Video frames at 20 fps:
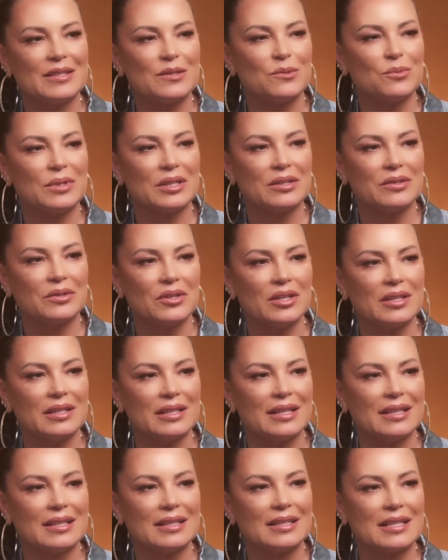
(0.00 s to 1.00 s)
this weird thought
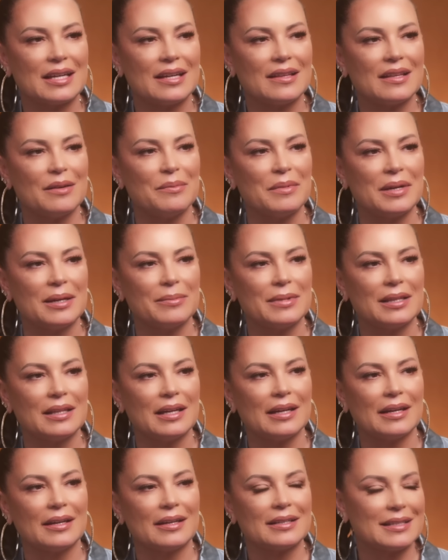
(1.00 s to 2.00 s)
the other day that maybe,
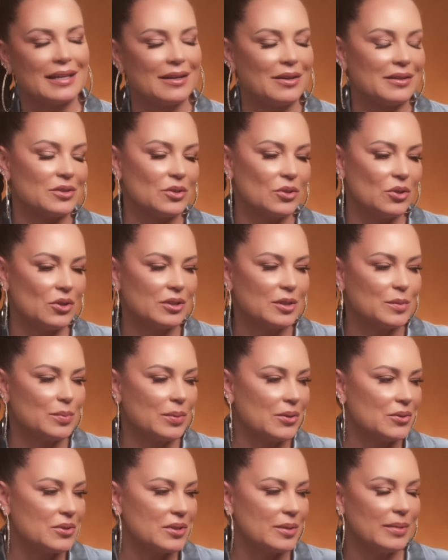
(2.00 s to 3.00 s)
like, because I saw all these
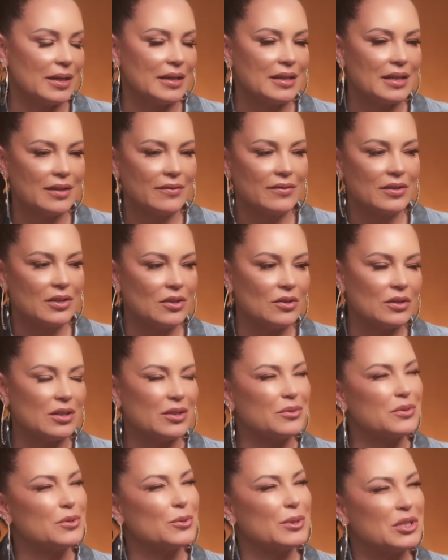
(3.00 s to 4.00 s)
posts about, you never know, you
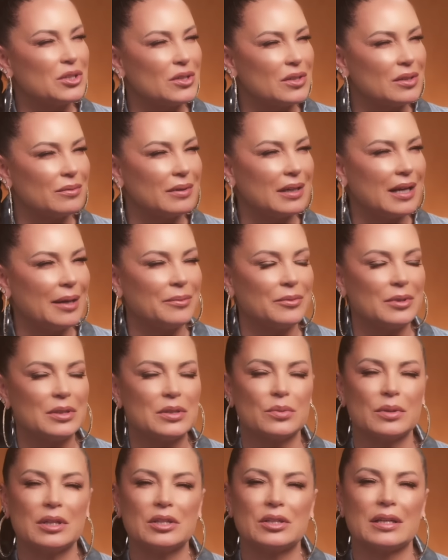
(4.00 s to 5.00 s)
know, Twitch, what happened mm.
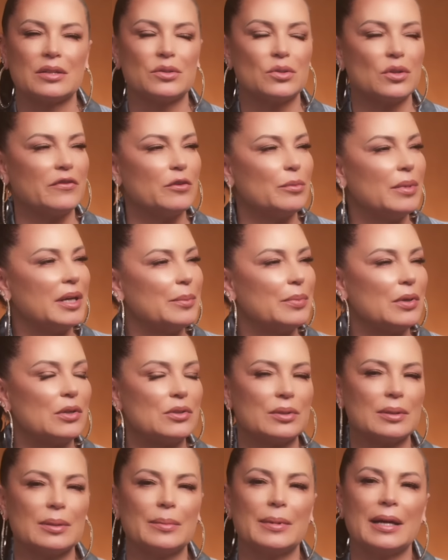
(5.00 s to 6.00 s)
with Twitch. I saw mm. everybody
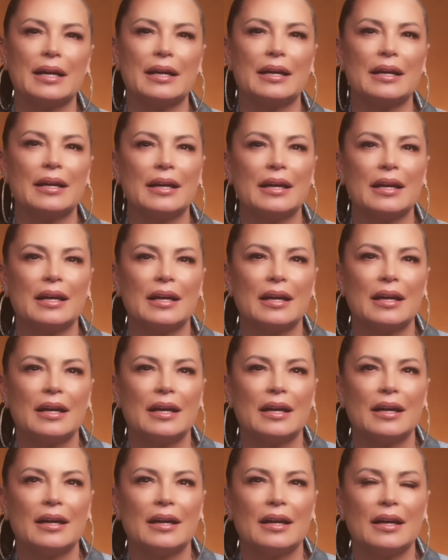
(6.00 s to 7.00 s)
posting about it.
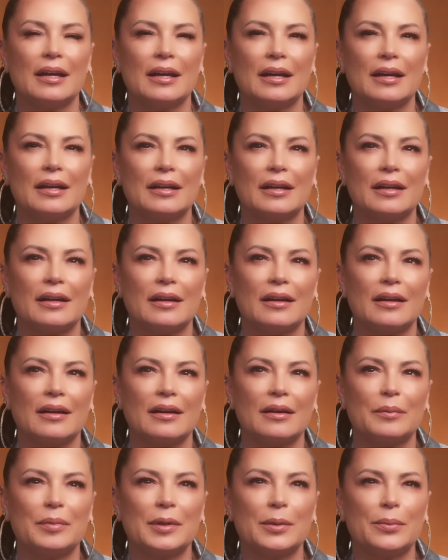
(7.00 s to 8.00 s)
And, uh,
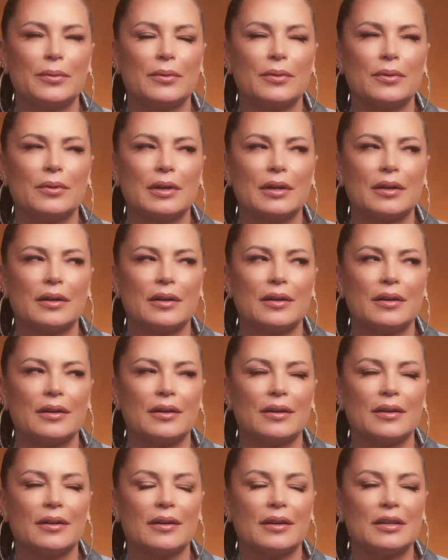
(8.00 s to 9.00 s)
and people were,
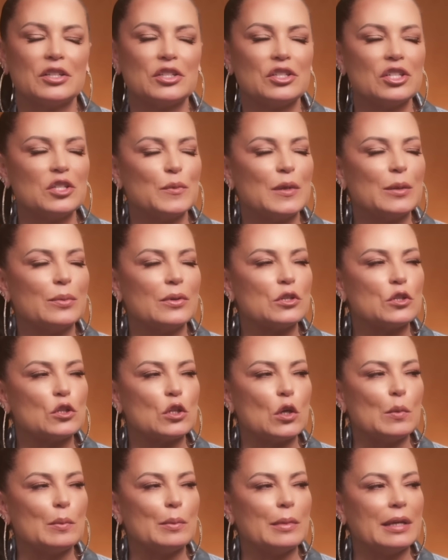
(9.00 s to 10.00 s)
it's just people are
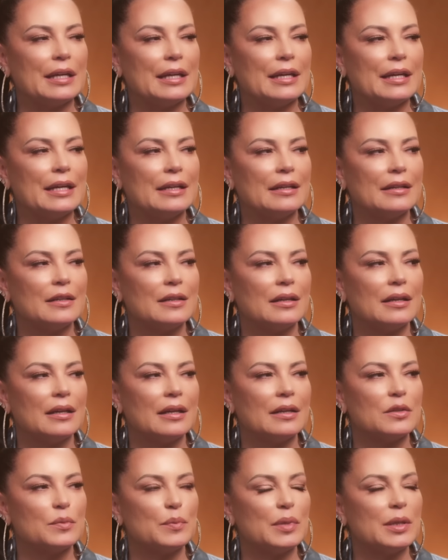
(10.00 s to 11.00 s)
so mean
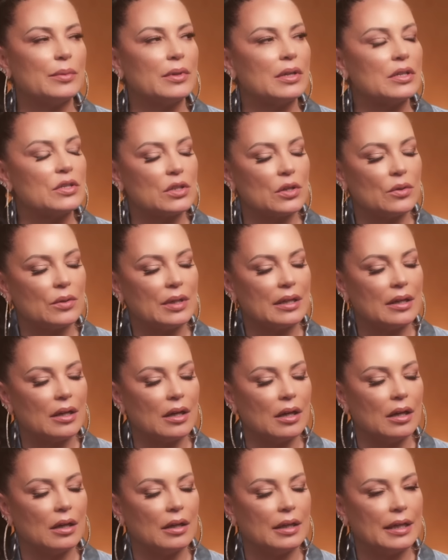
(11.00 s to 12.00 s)
and people are so
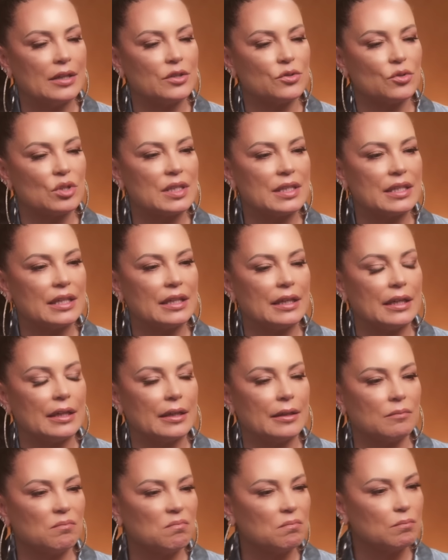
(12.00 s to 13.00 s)
uh, interested
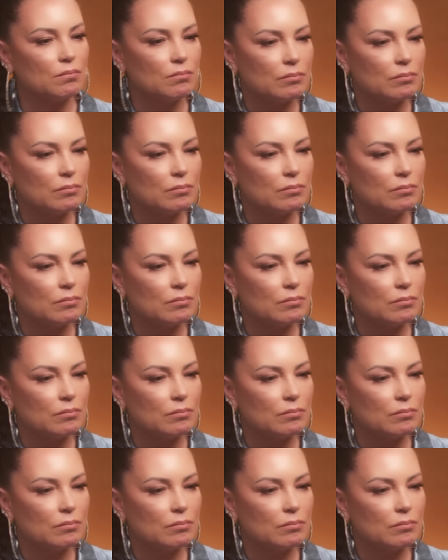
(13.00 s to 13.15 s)
in